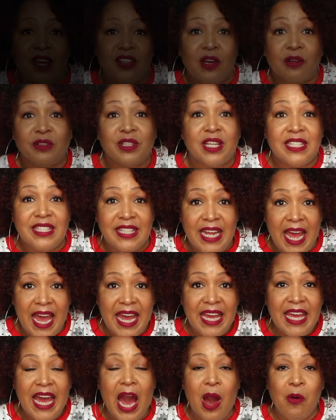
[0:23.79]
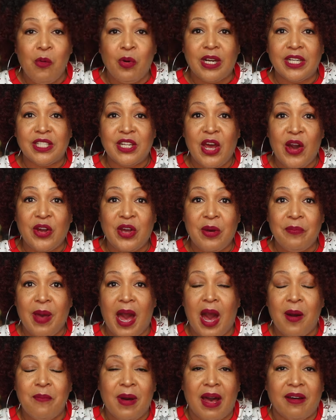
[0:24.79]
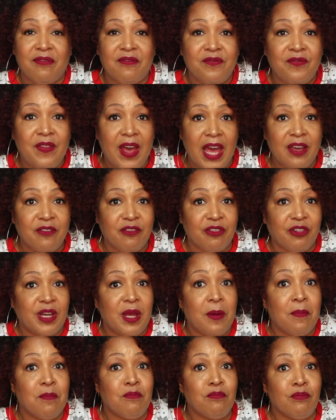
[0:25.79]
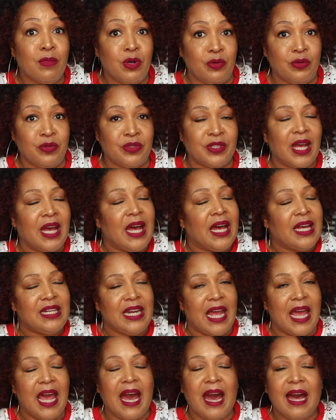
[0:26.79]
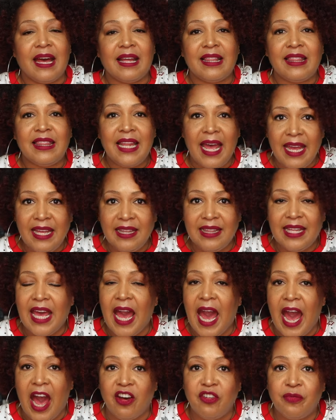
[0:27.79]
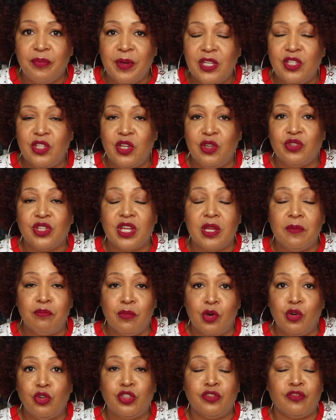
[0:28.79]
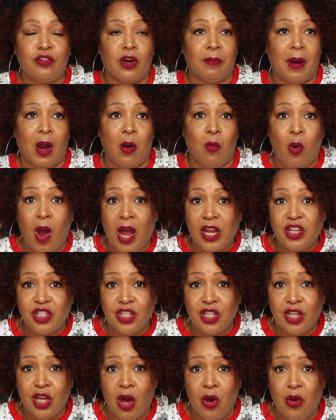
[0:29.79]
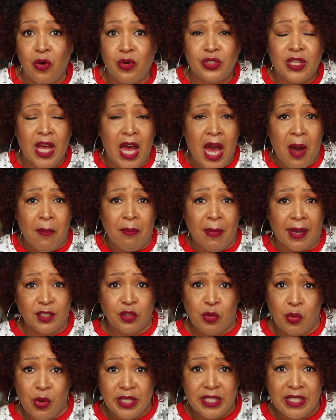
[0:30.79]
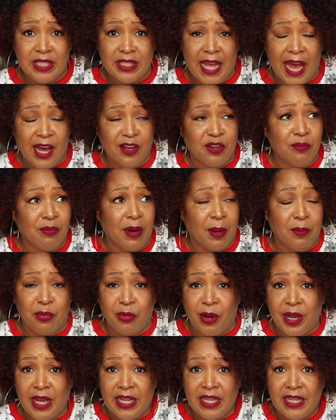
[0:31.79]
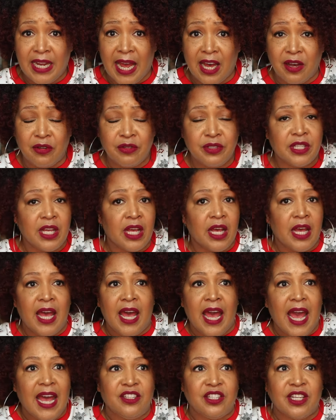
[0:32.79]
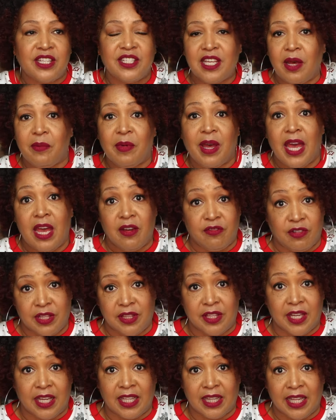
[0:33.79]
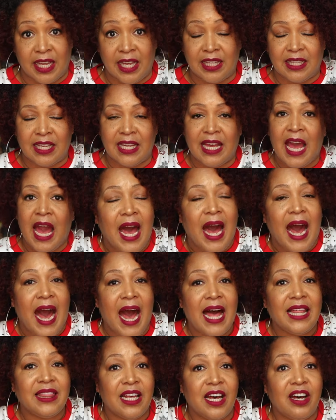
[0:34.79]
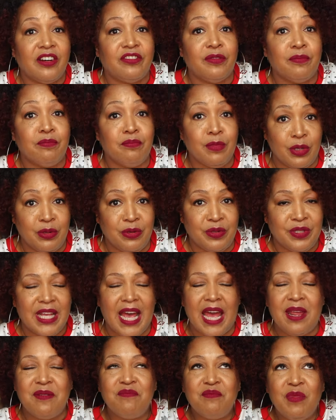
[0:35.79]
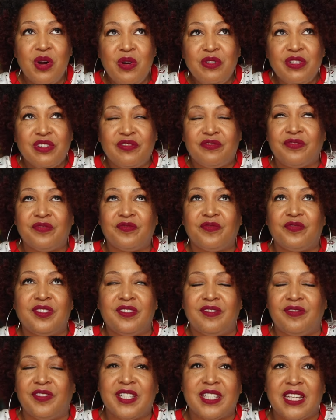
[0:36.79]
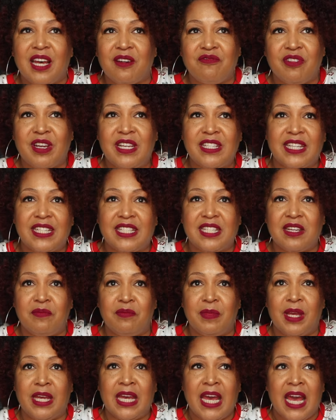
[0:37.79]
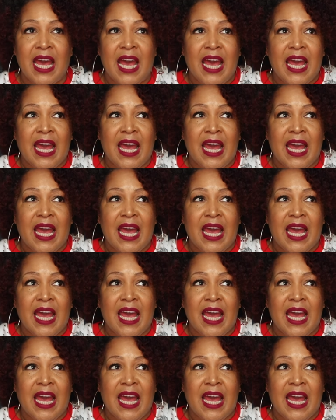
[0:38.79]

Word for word: So today I want to talk about my favorite mousse. Now lately I've been using mousse for my wash and goes, my twist out, my braid outs, and just some of everything lately. I love mousse, and mousse for some reason to me,